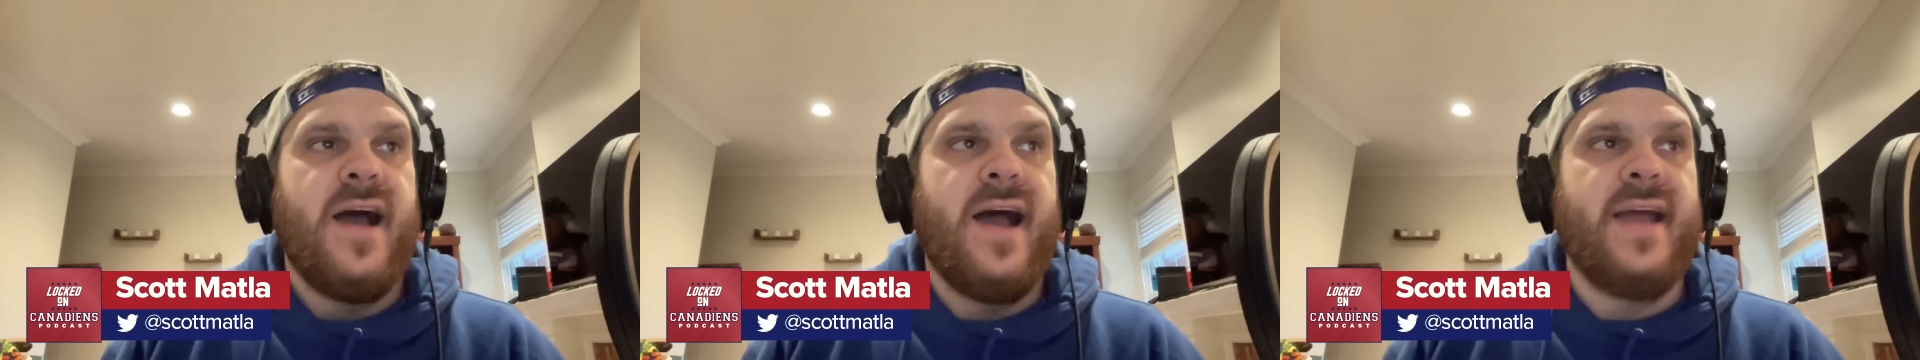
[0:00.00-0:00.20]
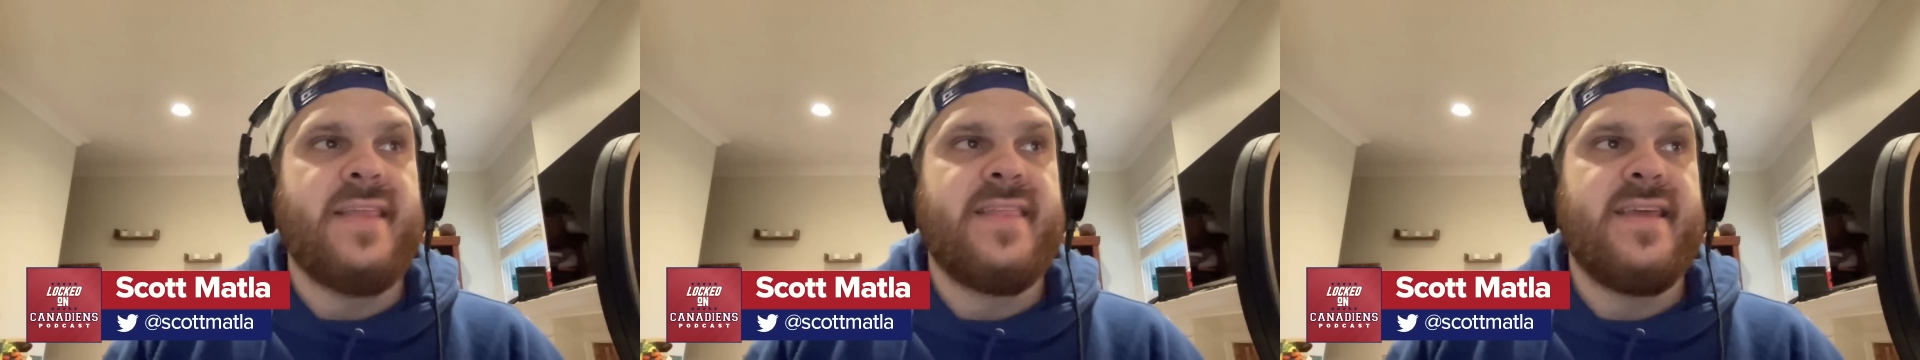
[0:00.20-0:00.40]

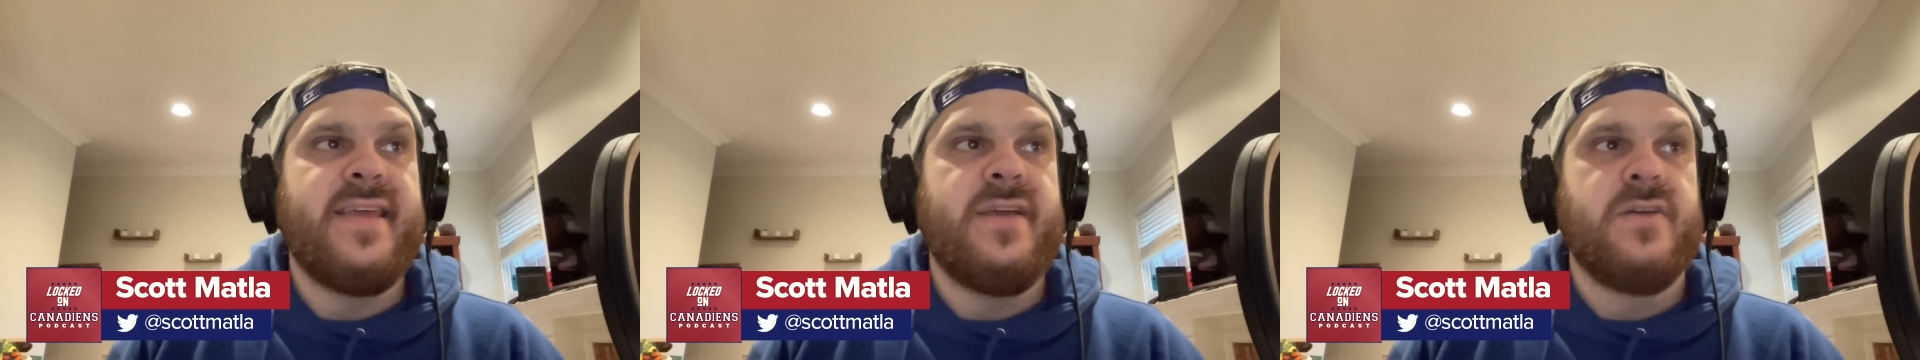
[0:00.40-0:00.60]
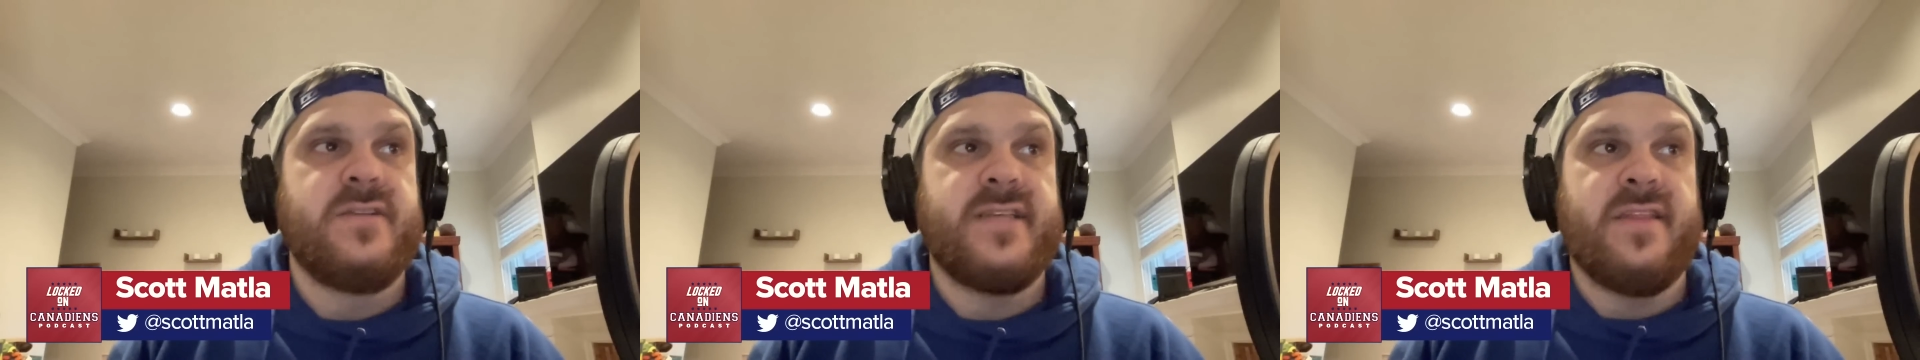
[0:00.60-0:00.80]
I think
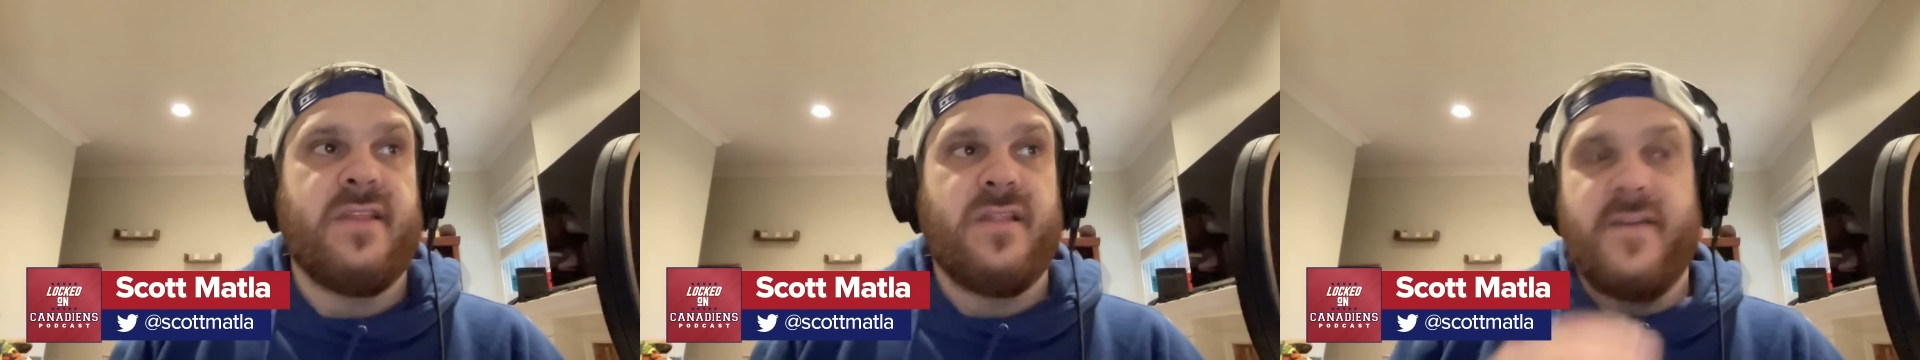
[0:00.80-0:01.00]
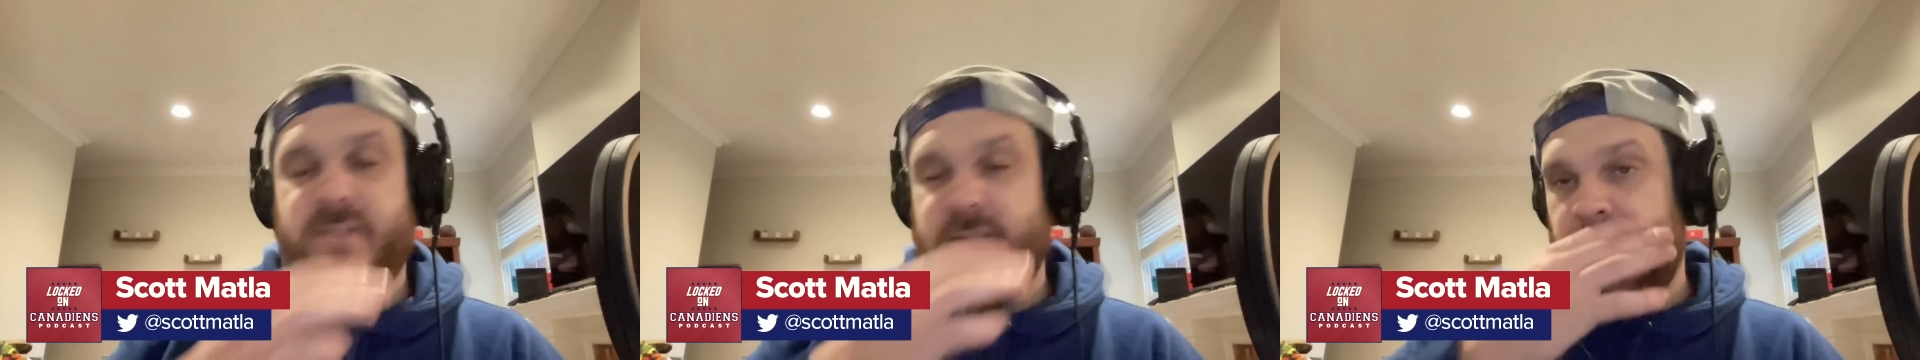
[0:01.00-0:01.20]
here, because on the
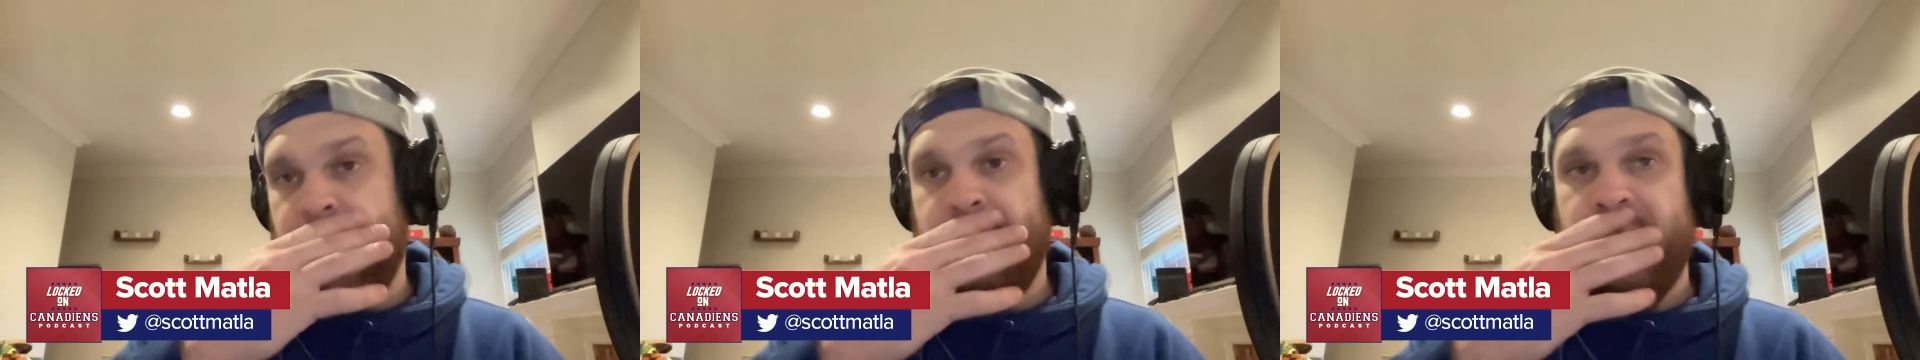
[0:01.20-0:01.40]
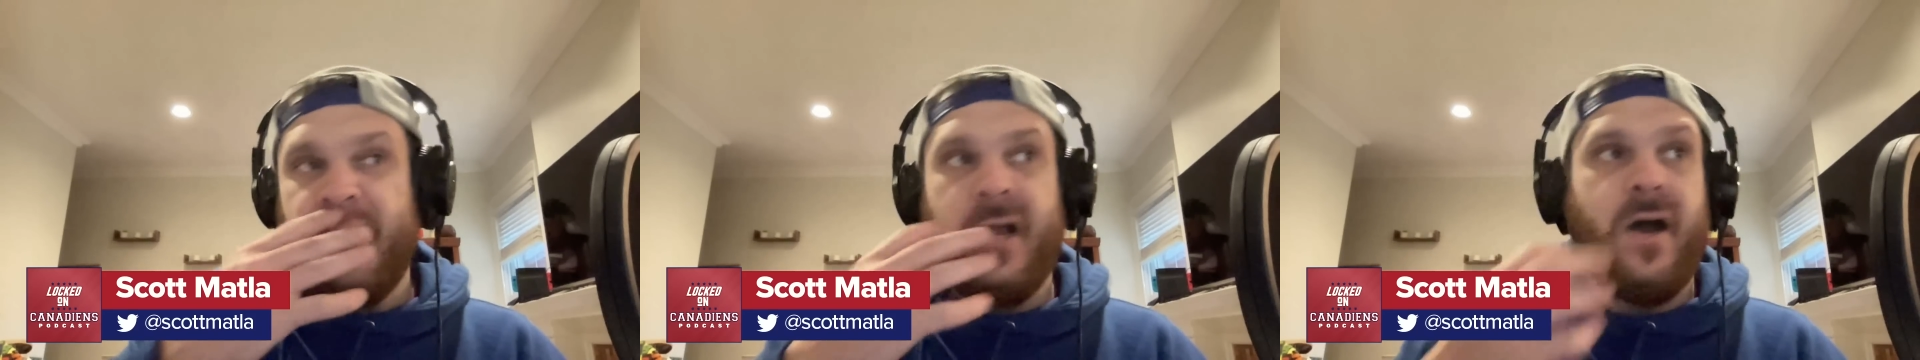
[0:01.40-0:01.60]
left
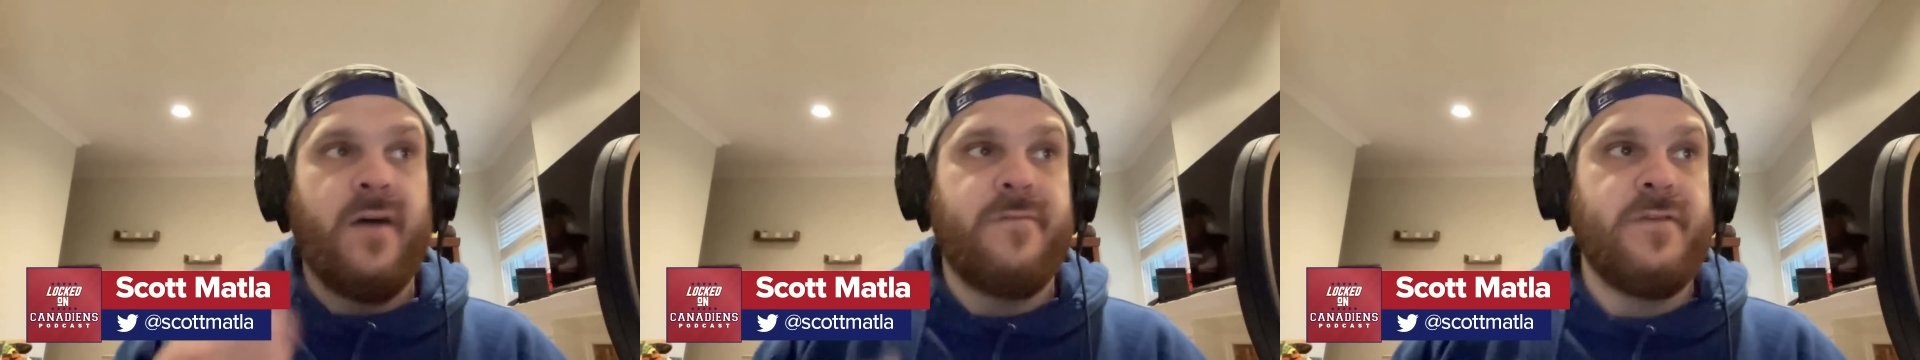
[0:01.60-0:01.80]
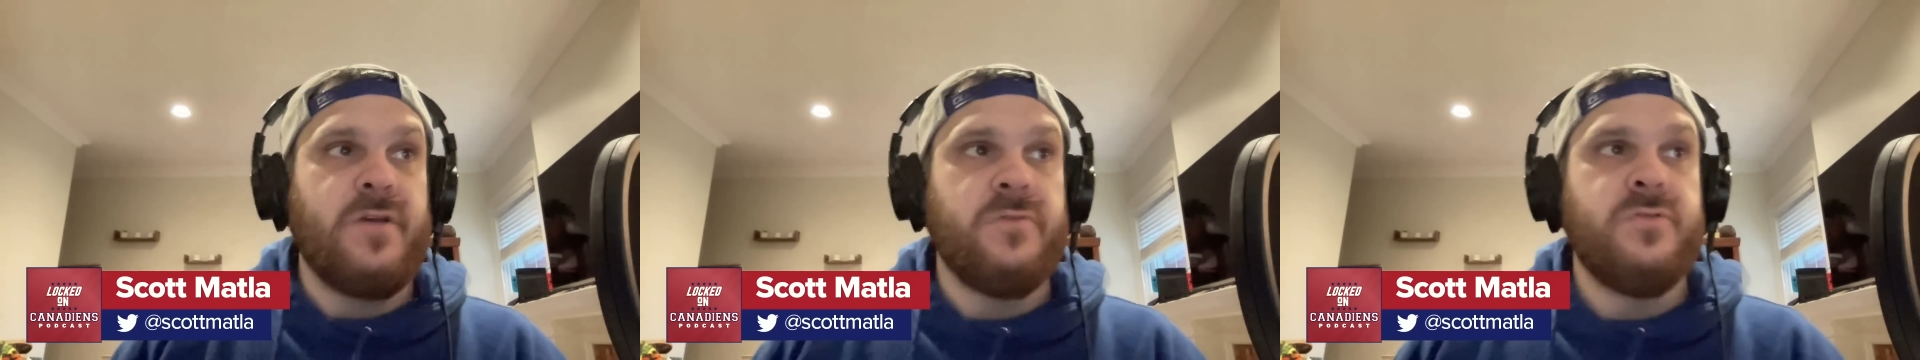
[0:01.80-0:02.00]
side,
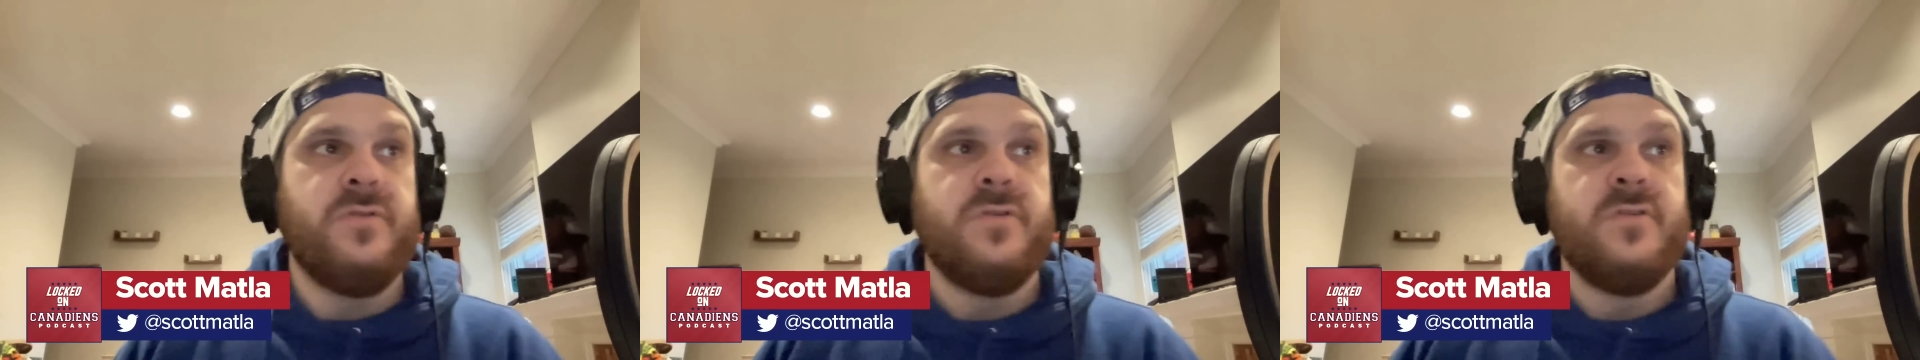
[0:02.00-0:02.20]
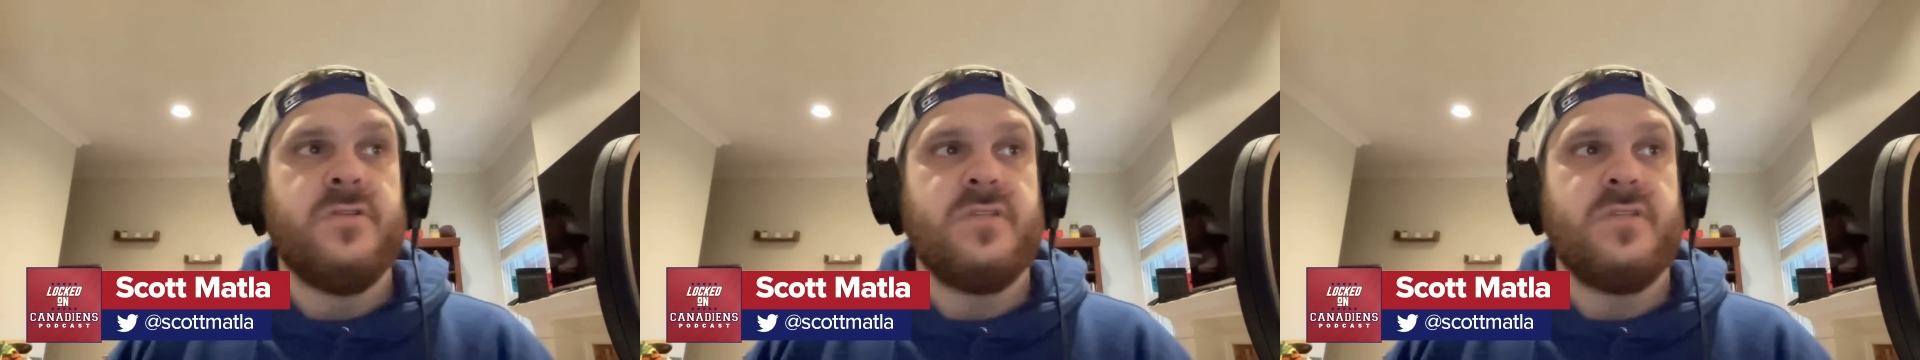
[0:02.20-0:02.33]
Caulfield,